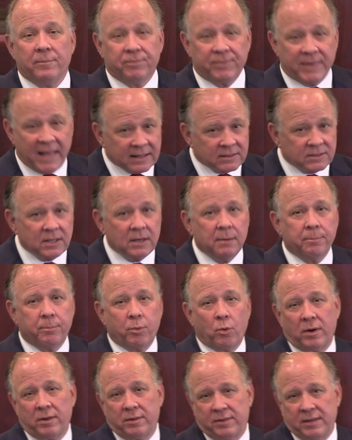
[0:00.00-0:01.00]
That's an
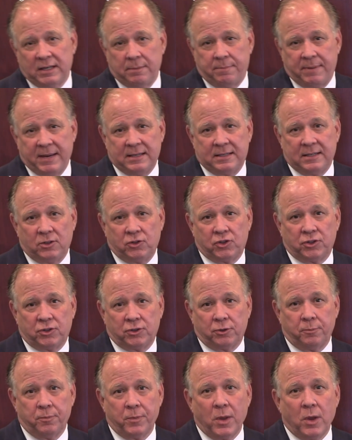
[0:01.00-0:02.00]
important thing to pay attention to.
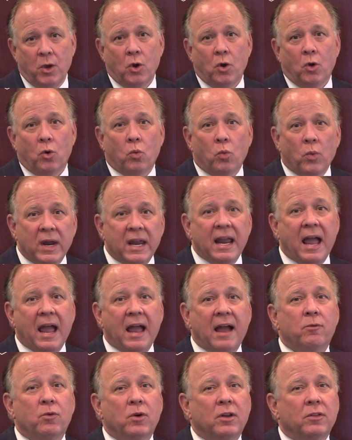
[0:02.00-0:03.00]
We
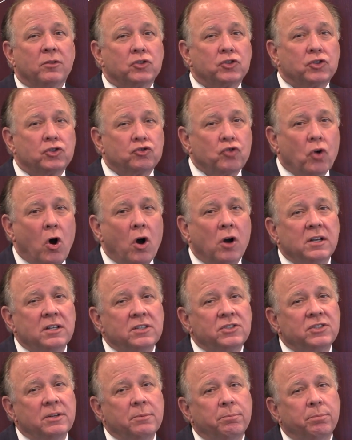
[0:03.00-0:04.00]
have one of the
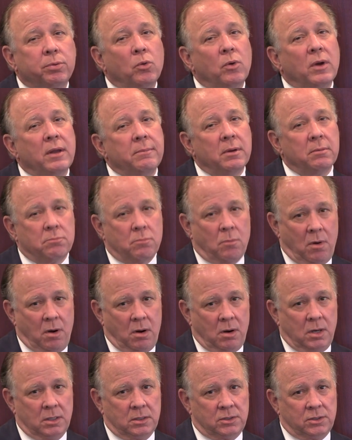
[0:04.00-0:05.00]
strongest employment
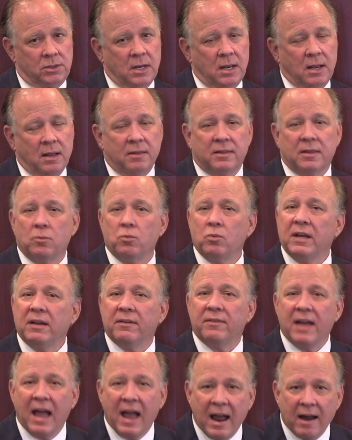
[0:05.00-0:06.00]
markets than we
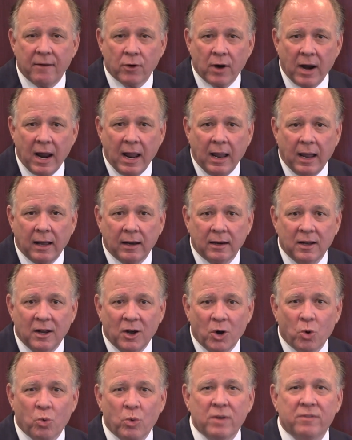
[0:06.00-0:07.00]
have ever had.
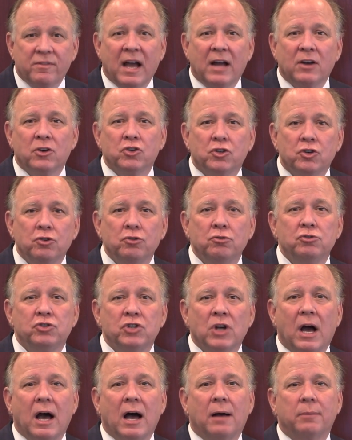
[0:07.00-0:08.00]
We've got 2
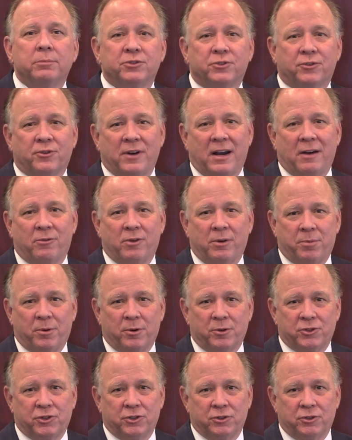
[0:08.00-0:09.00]
jobs for every
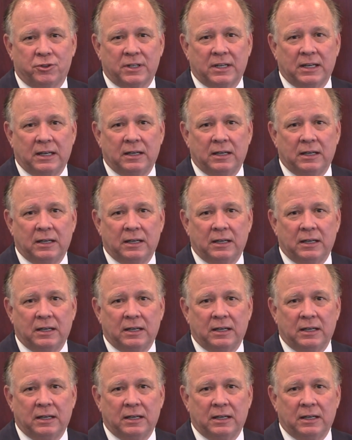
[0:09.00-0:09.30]
person looking.